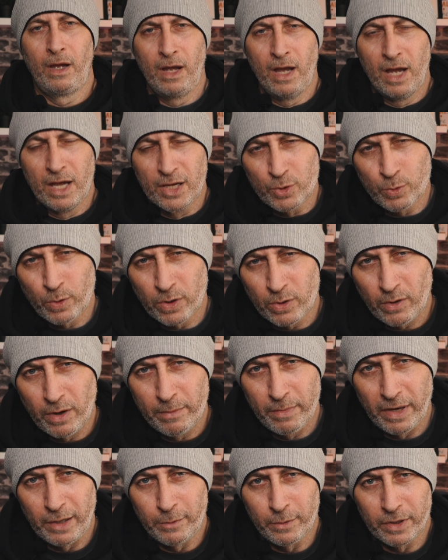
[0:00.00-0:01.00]
So what do I
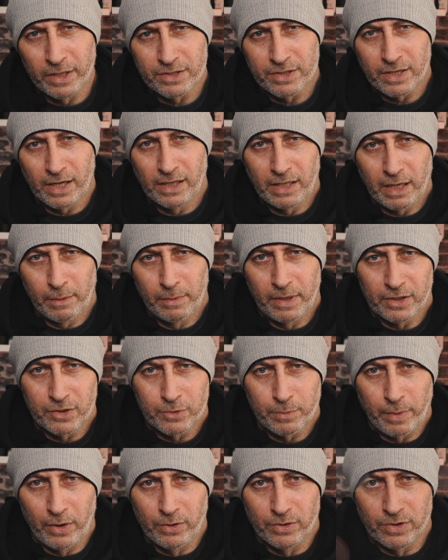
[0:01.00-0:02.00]
mean when I say double
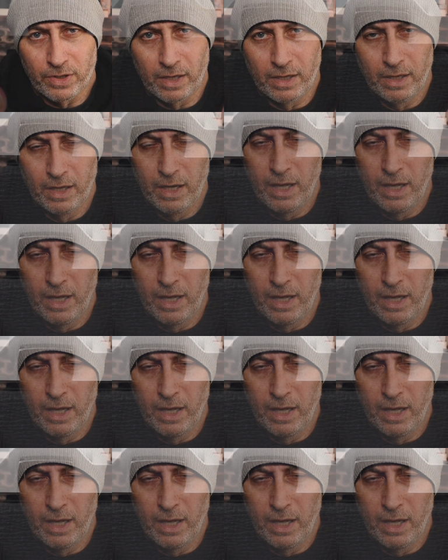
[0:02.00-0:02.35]
exposure?